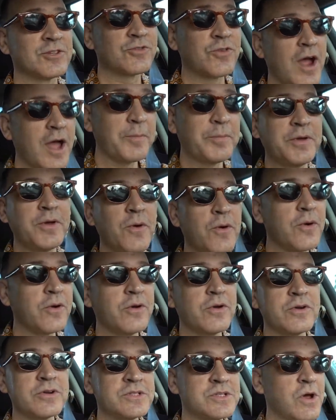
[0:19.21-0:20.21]
Crappy
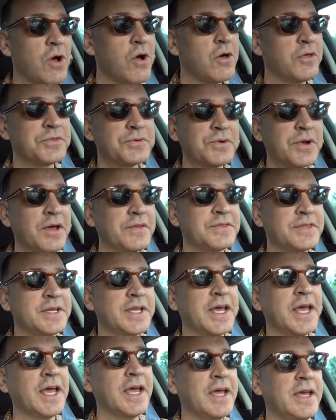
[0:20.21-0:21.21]
orders all throughout the
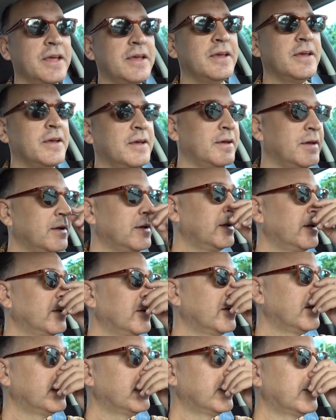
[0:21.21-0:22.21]
day.
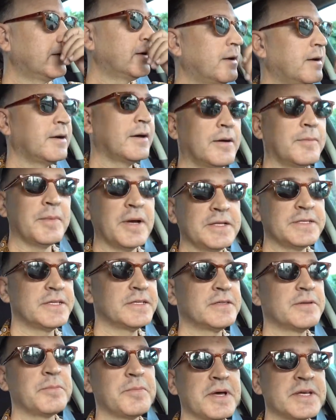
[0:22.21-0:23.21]
Um, I
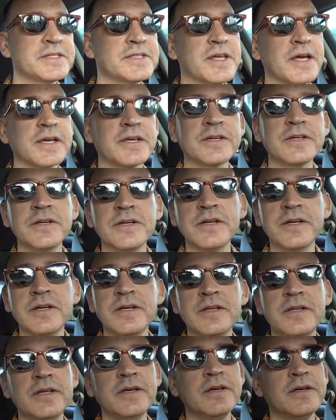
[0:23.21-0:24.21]
did the best I
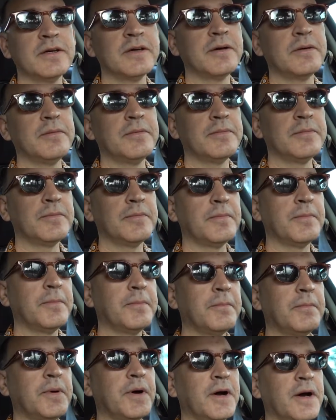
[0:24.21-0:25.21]
could,
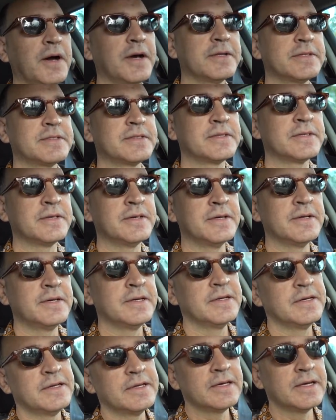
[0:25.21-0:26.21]
but
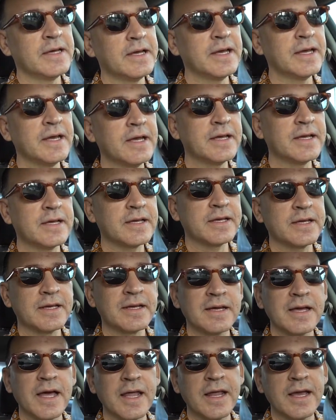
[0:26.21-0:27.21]
I
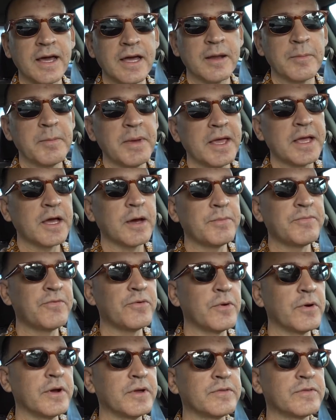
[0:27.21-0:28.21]
kind of got to make up
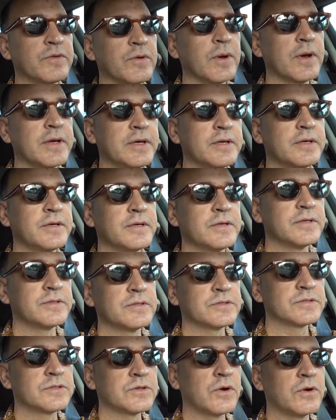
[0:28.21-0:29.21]
for it. So I
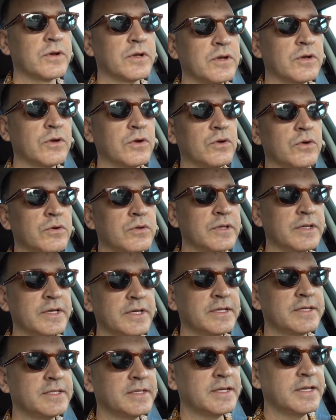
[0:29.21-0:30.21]
started
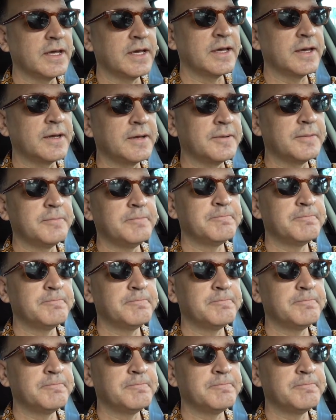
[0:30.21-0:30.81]
early today.